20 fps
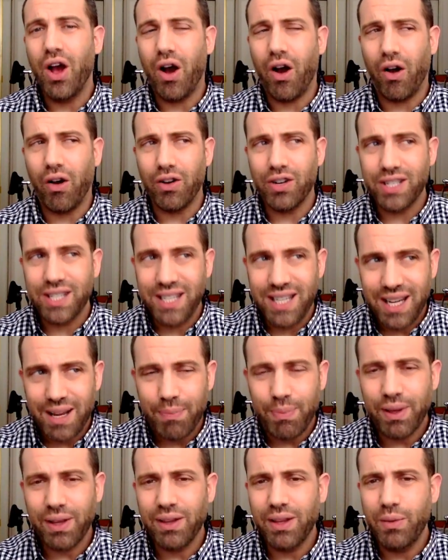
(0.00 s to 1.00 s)
are
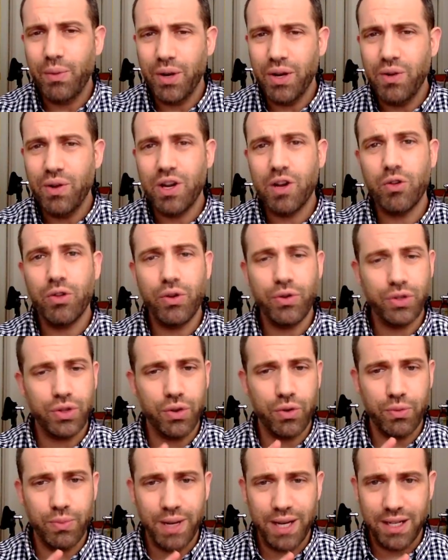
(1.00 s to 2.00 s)
typically, when you hear those, they're
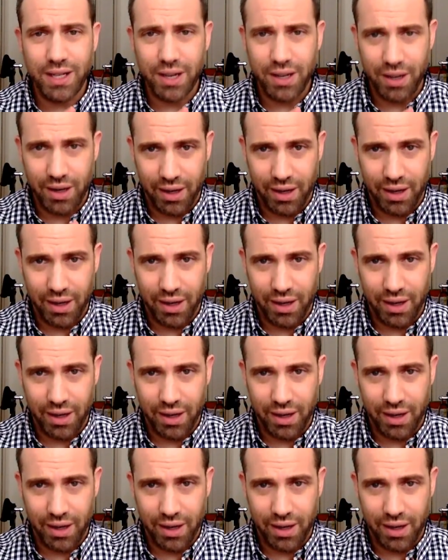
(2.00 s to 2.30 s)
being done in